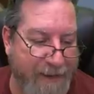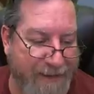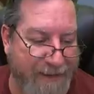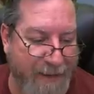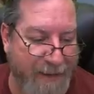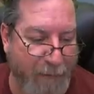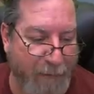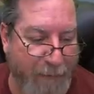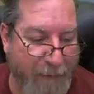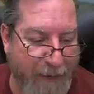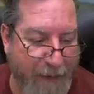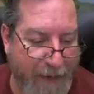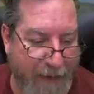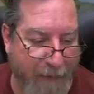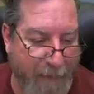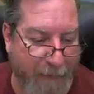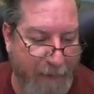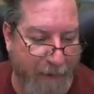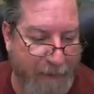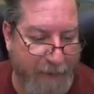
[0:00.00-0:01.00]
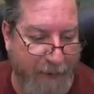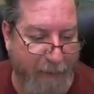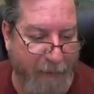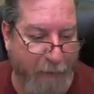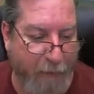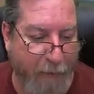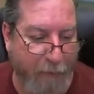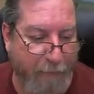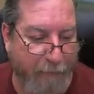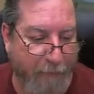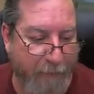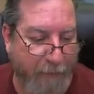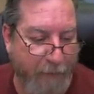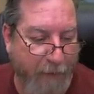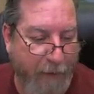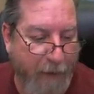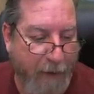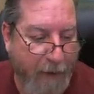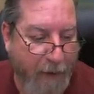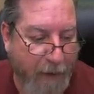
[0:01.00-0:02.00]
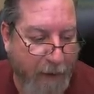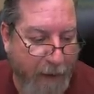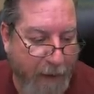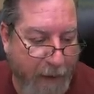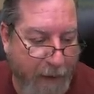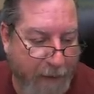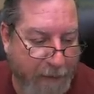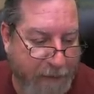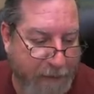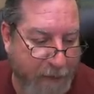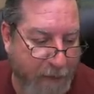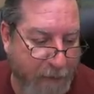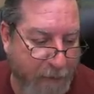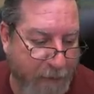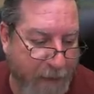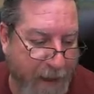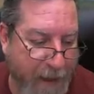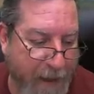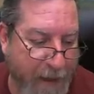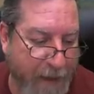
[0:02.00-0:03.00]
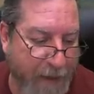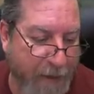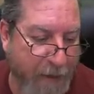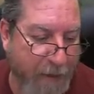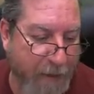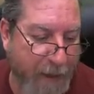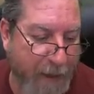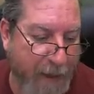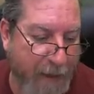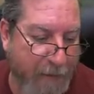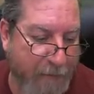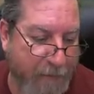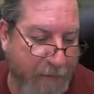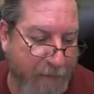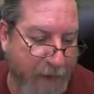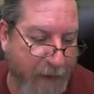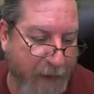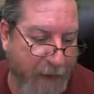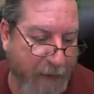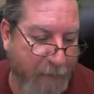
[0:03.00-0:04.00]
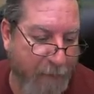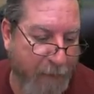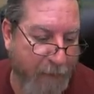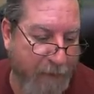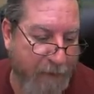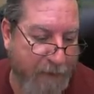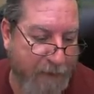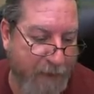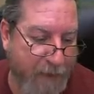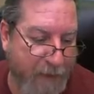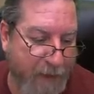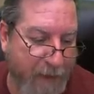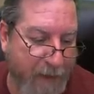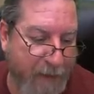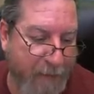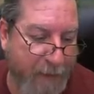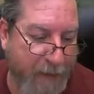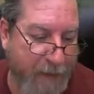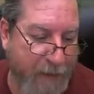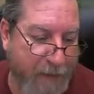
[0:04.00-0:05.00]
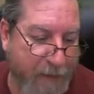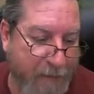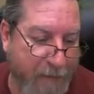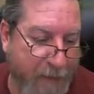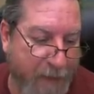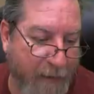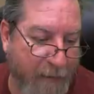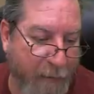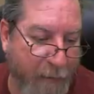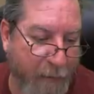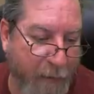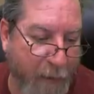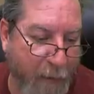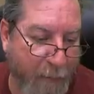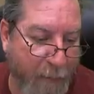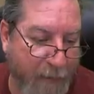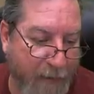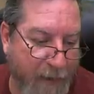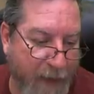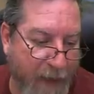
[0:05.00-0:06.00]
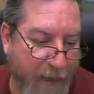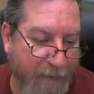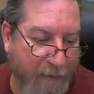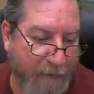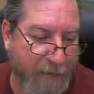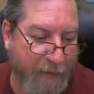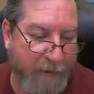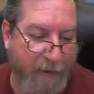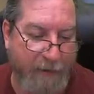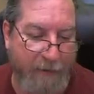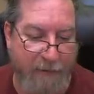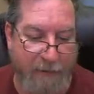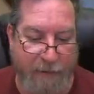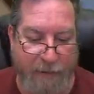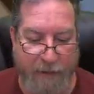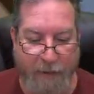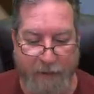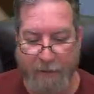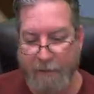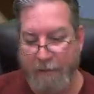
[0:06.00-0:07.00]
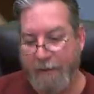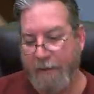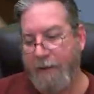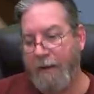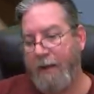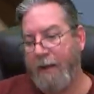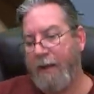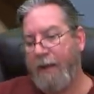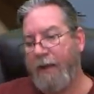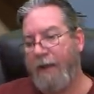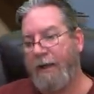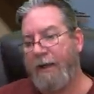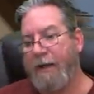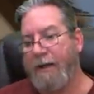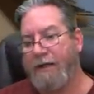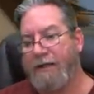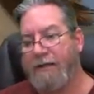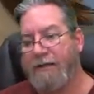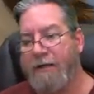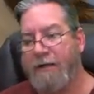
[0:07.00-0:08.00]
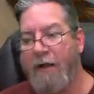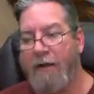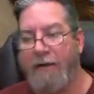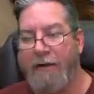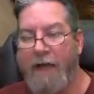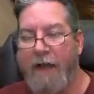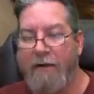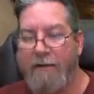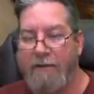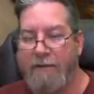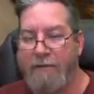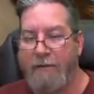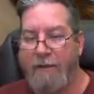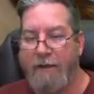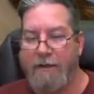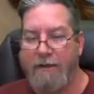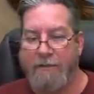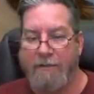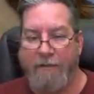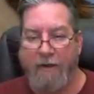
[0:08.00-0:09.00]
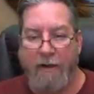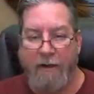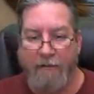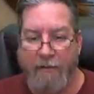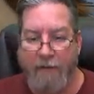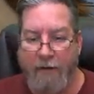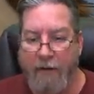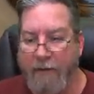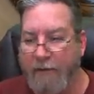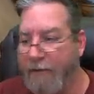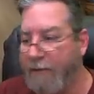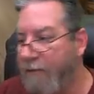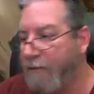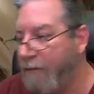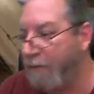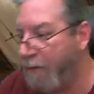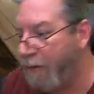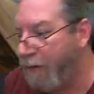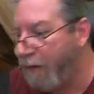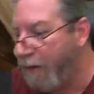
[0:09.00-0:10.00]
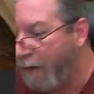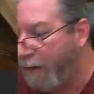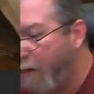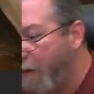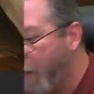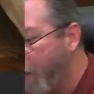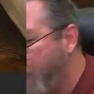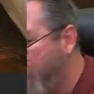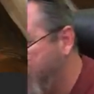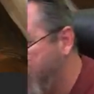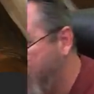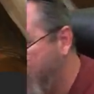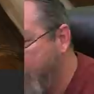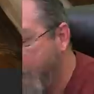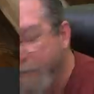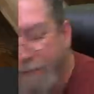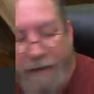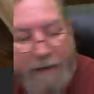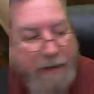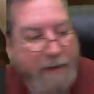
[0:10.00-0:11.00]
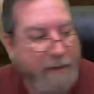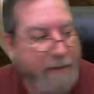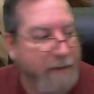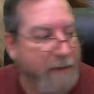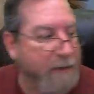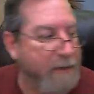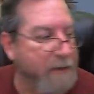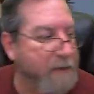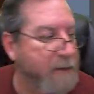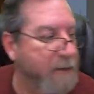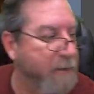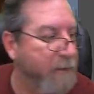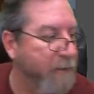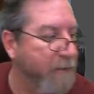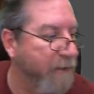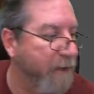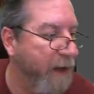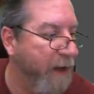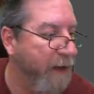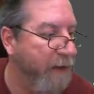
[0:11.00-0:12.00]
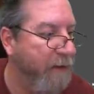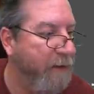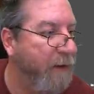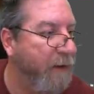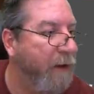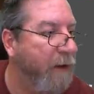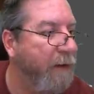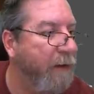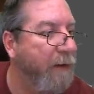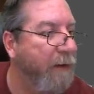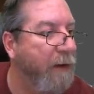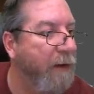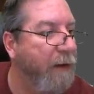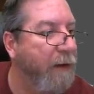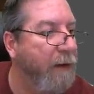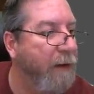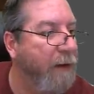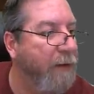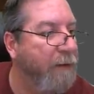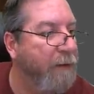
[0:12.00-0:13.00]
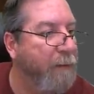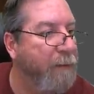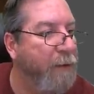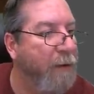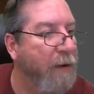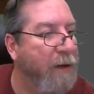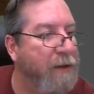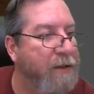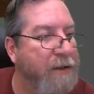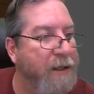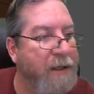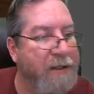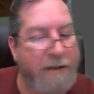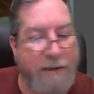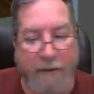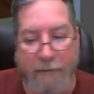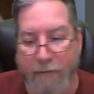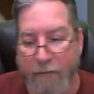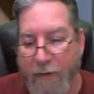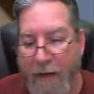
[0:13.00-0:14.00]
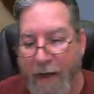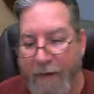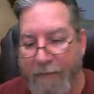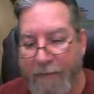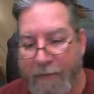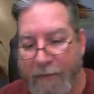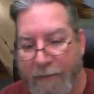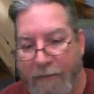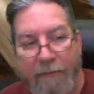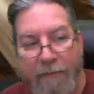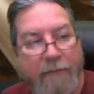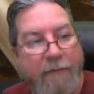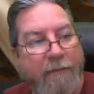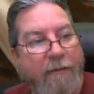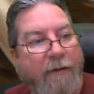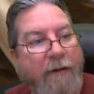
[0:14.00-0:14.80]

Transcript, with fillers: done with that, I'm going to take over and start laying it all out. And we're going to start animation. And we're hoping to have it done this year. It kind of stalled out just because of all of our other responsibilities that we've had on other projects and travel and